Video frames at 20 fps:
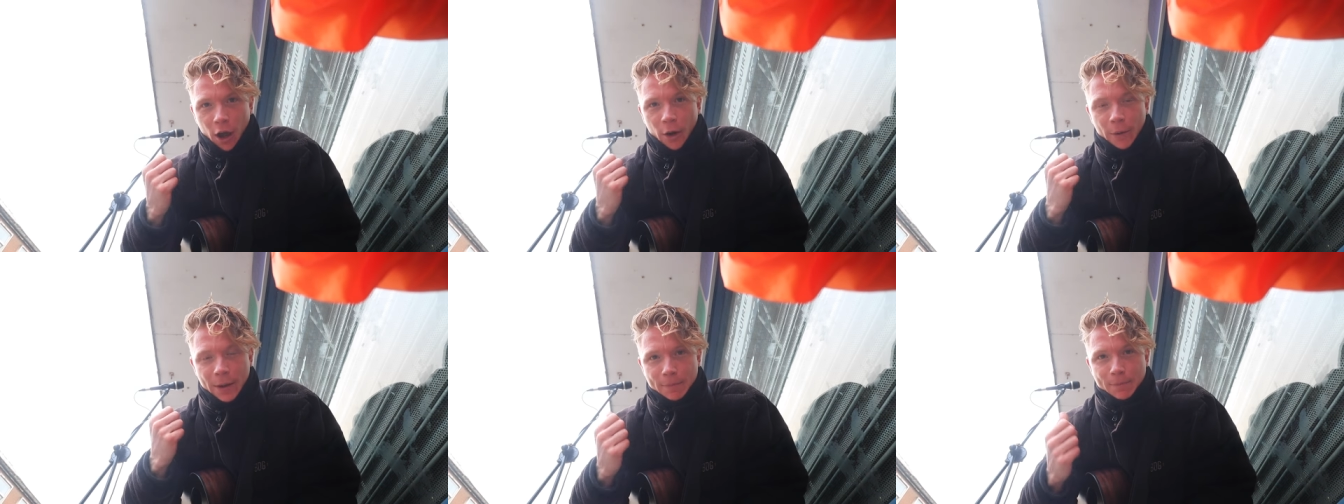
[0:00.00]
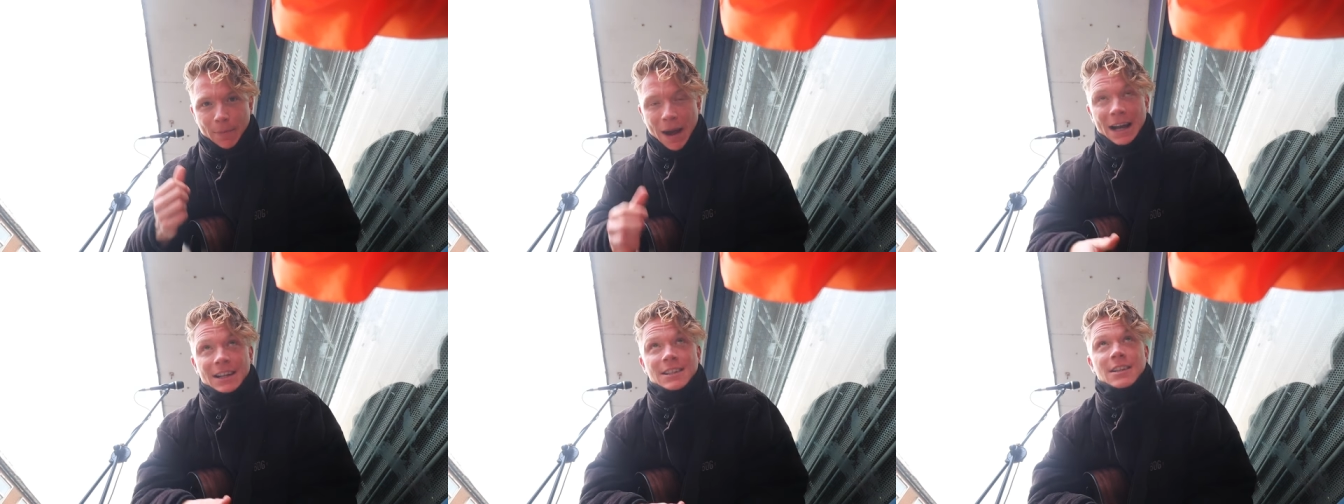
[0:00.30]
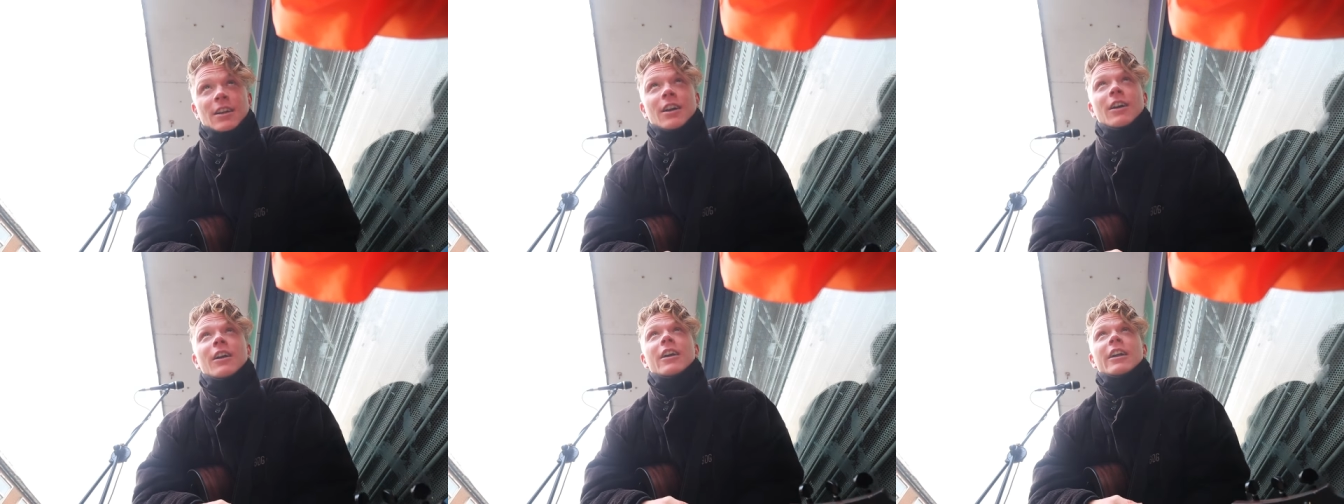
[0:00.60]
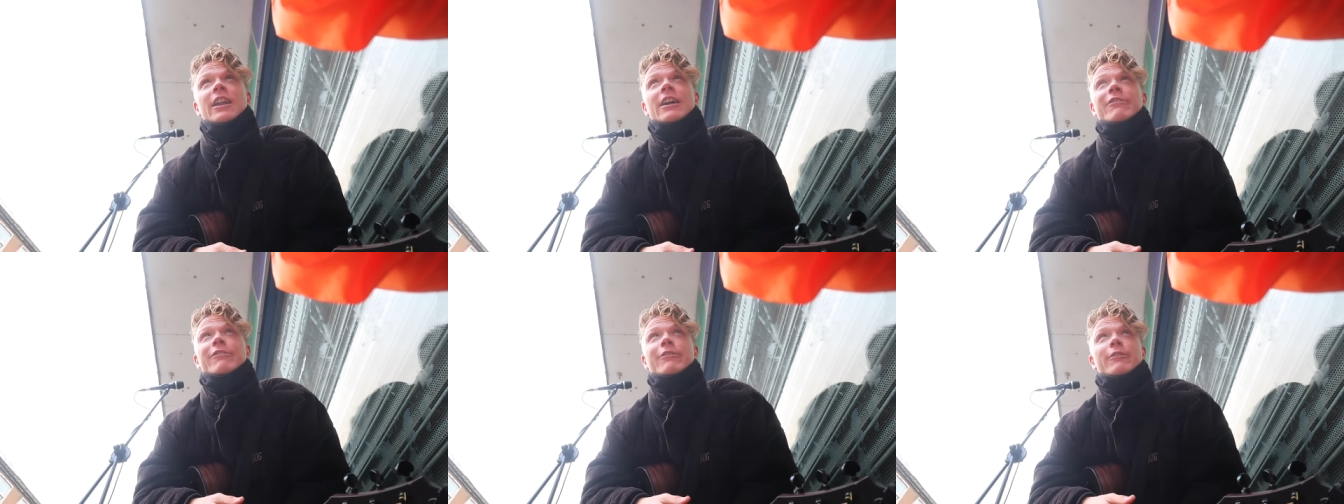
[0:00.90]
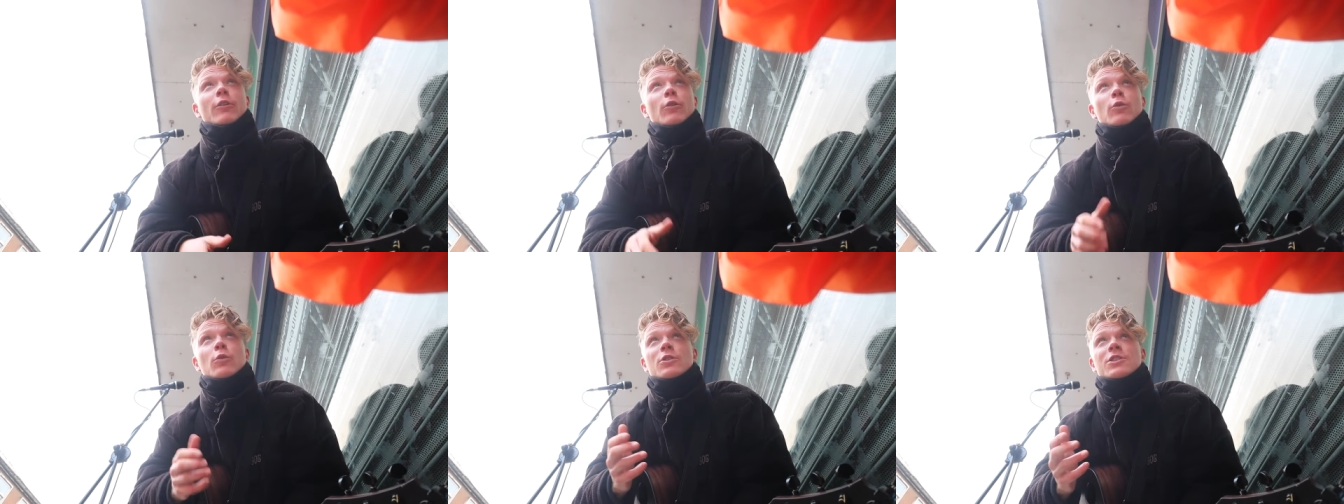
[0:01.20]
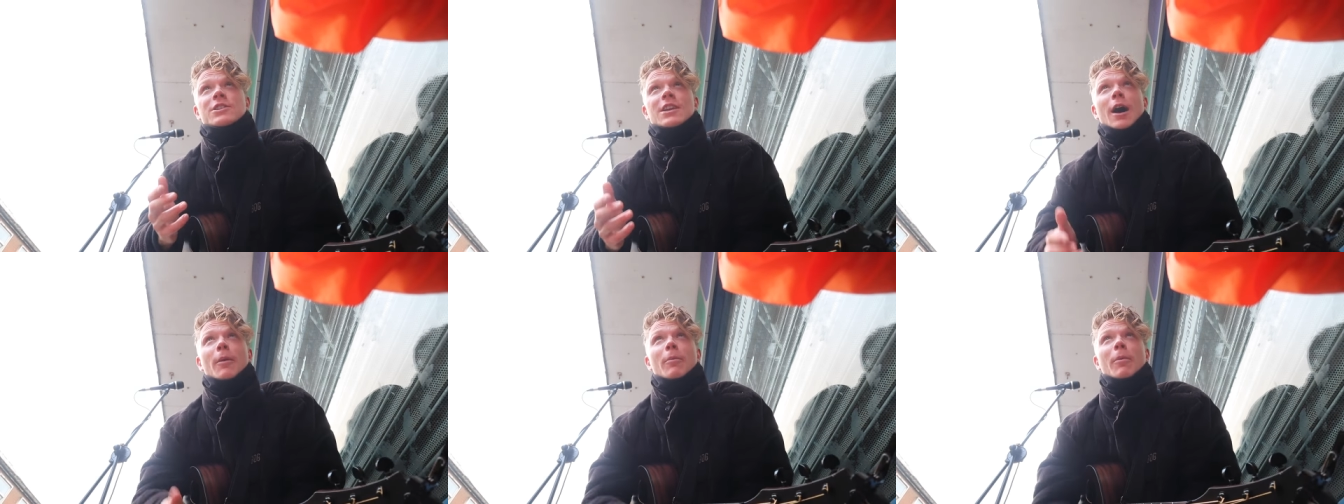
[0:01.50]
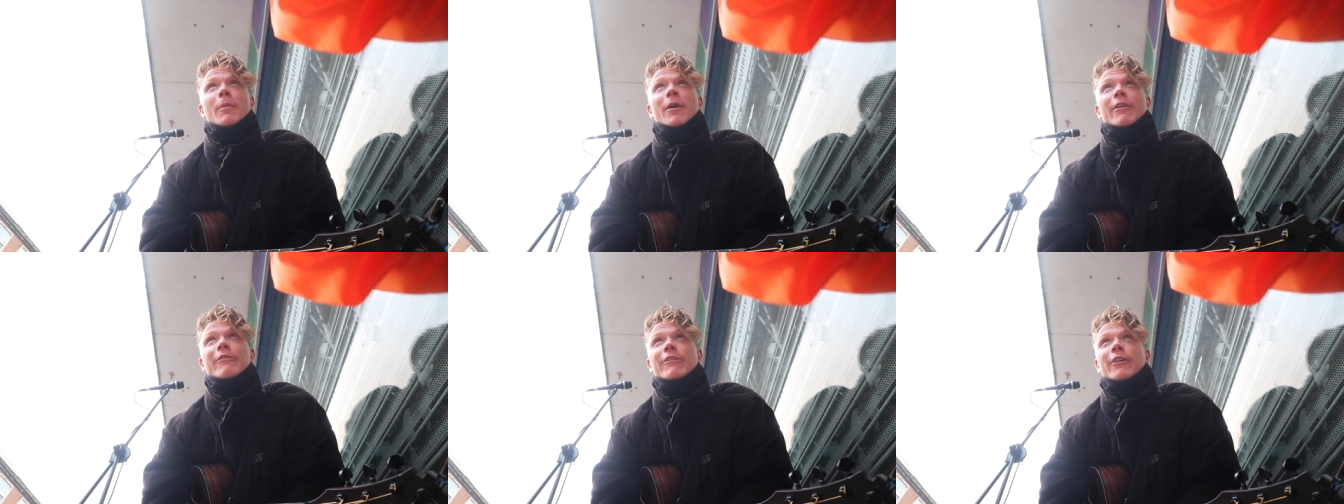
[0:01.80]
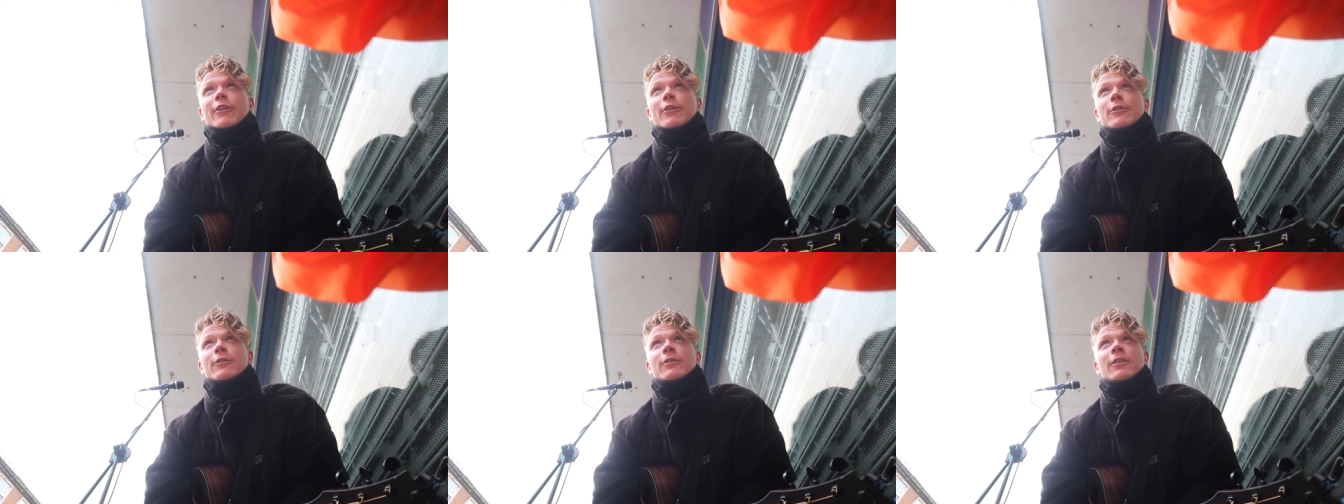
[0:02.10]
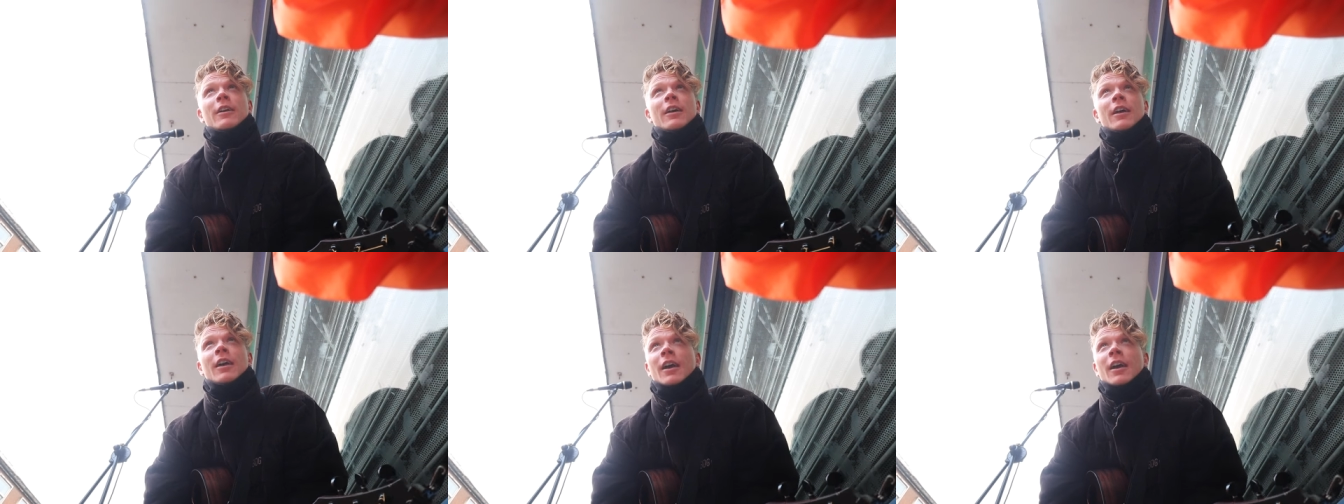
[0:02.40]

going back to Cardiff all set up on my phone.